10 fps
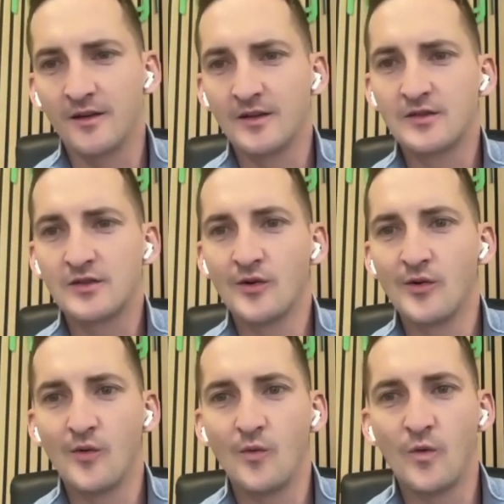
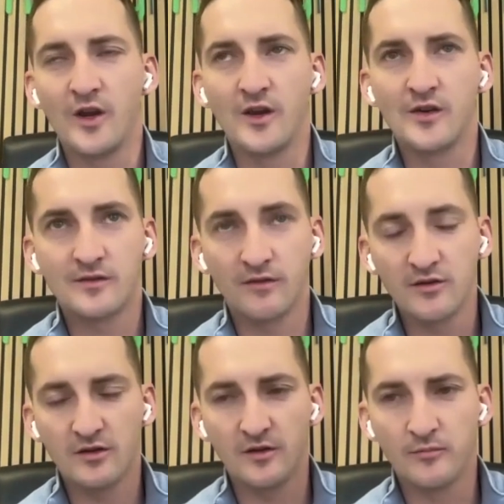so we
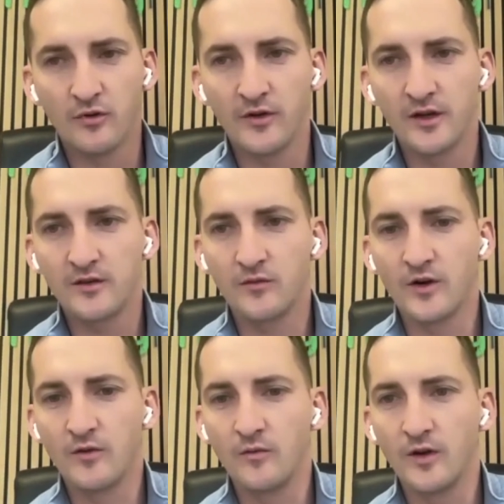structure the product
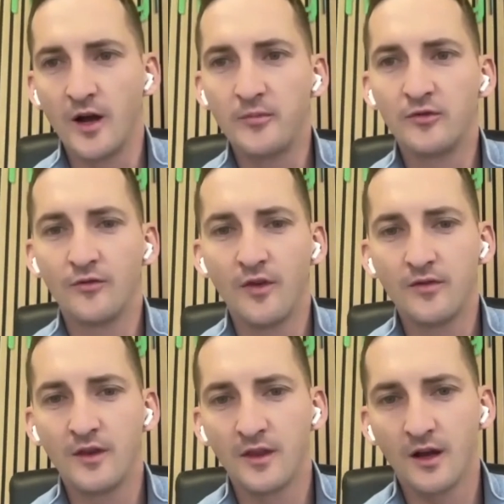where up to
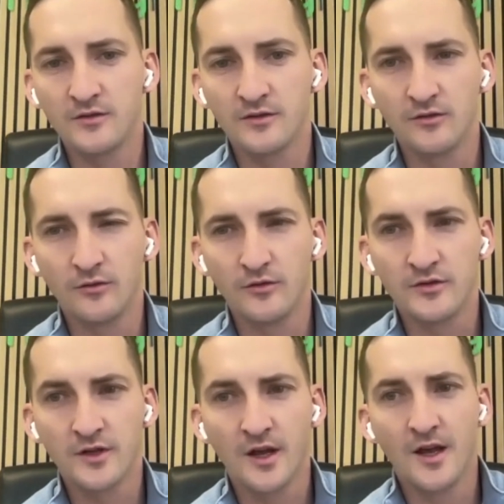15,000
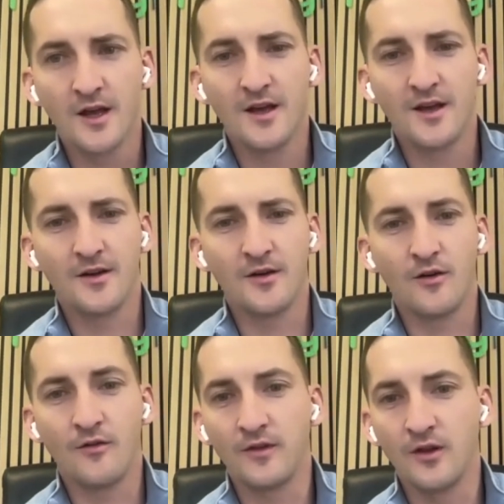euros
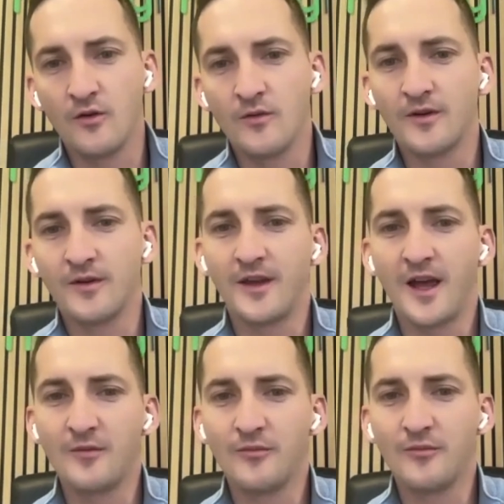of loan
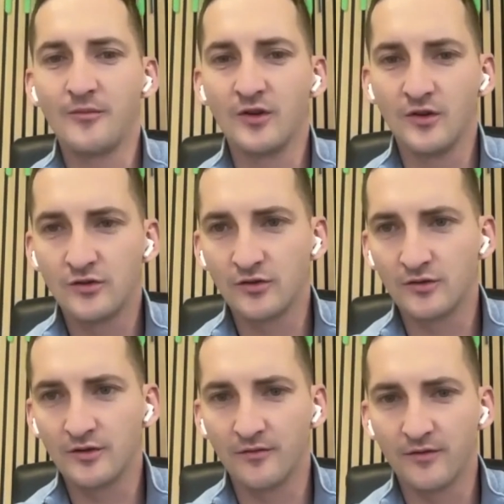can be
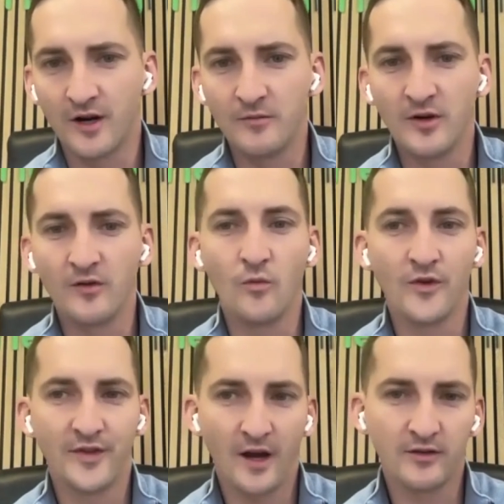issued to the farmer
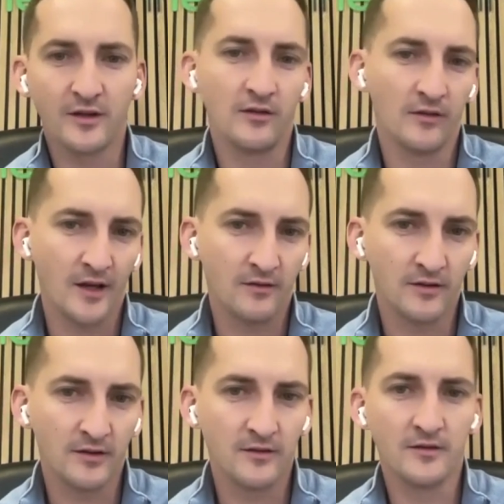without a
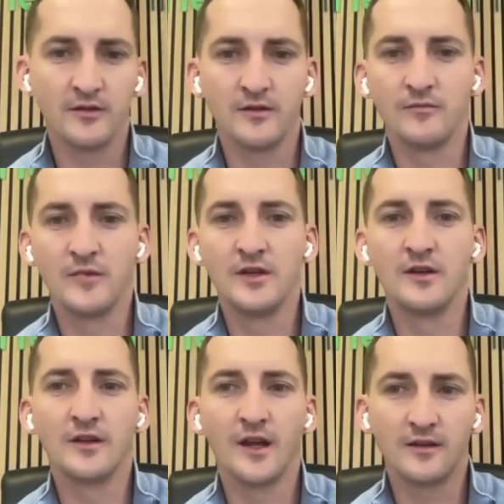collateral,
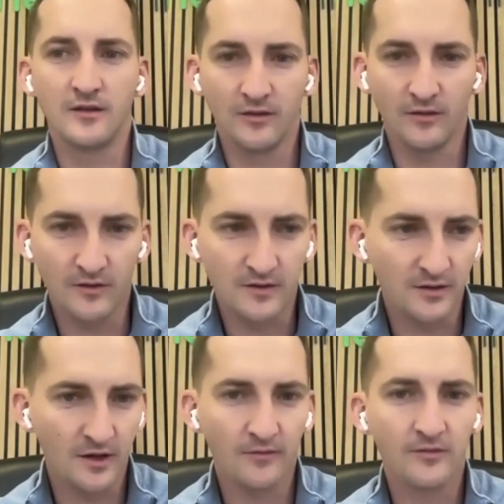meaning that
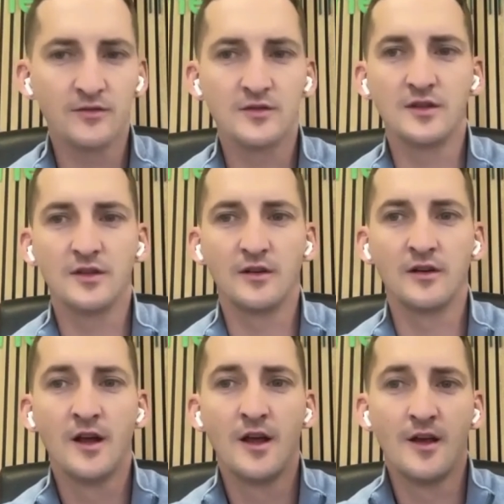it's enough to see their